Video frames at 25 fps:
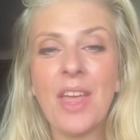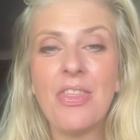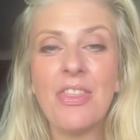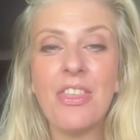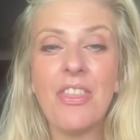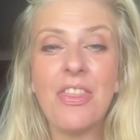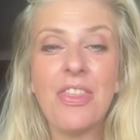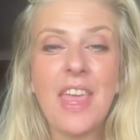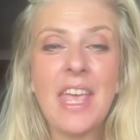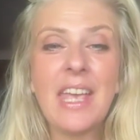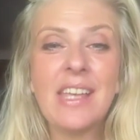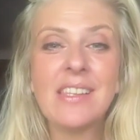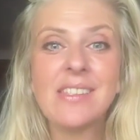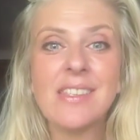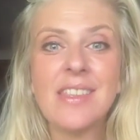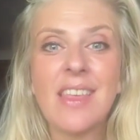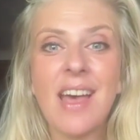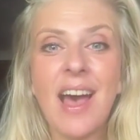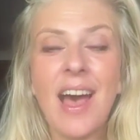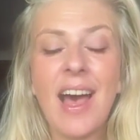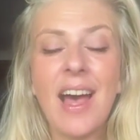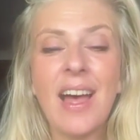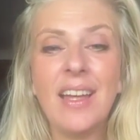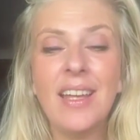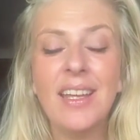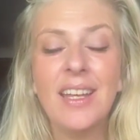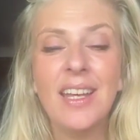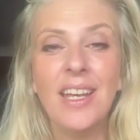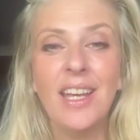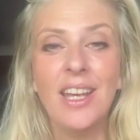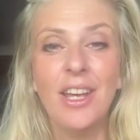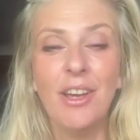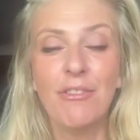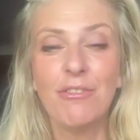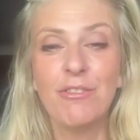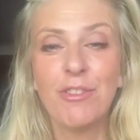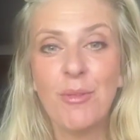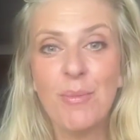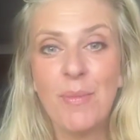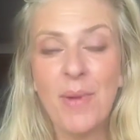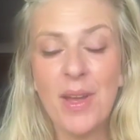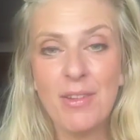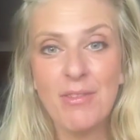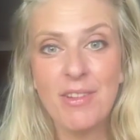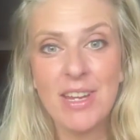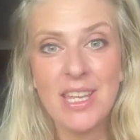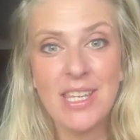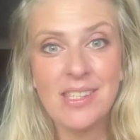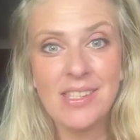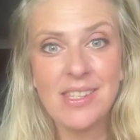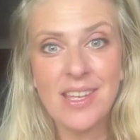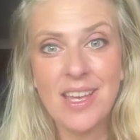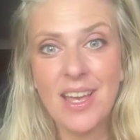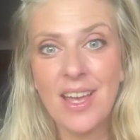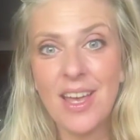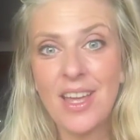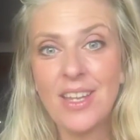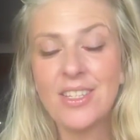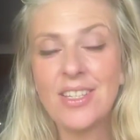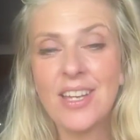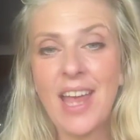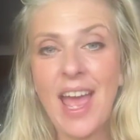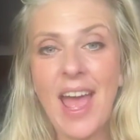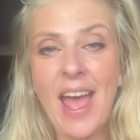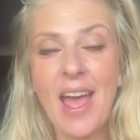And the things that, from my research